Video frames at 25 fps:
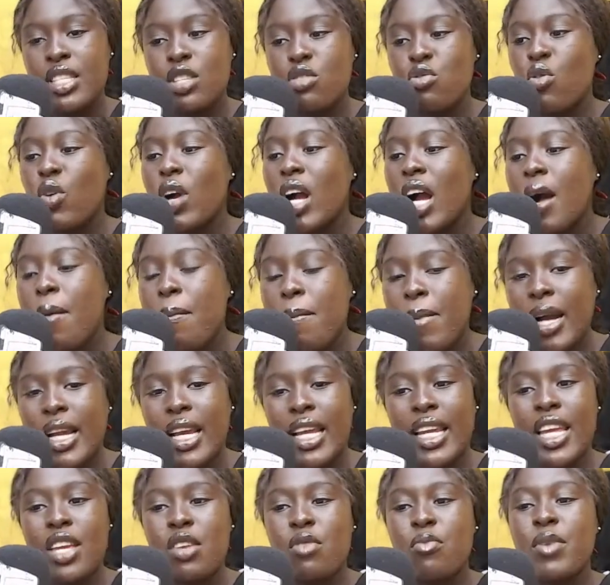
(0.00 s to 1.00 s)
you come back
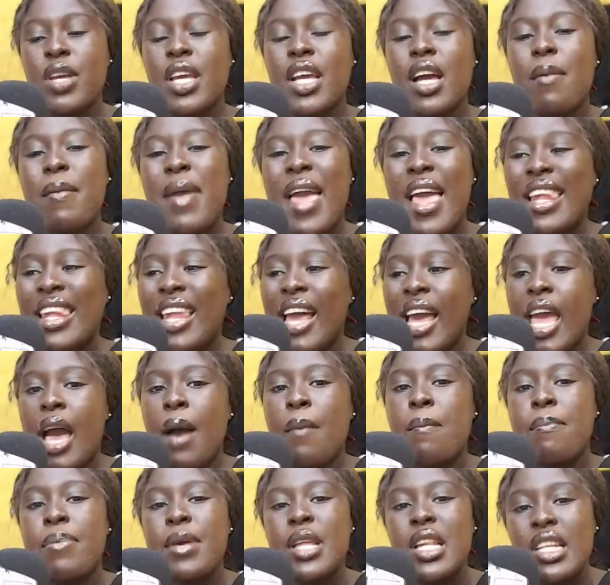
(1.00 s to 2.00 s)
and then you become a
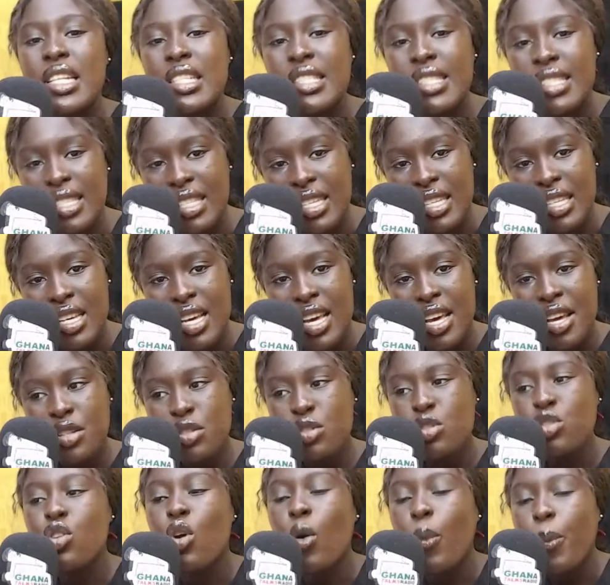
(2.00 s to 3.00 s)
liability
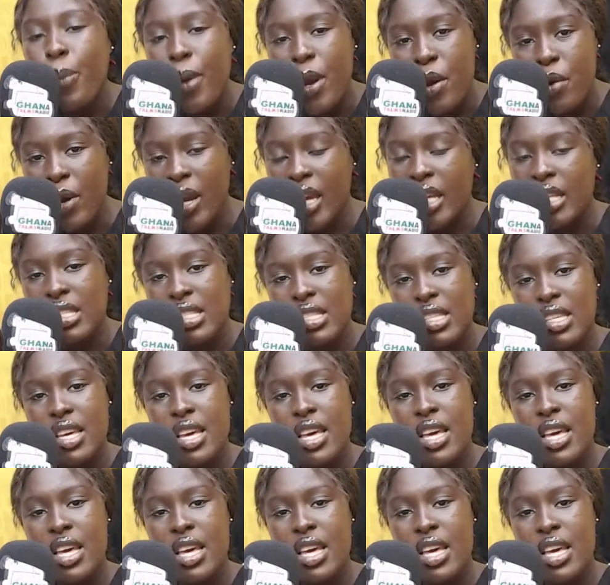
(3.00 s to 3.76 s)
to your parents,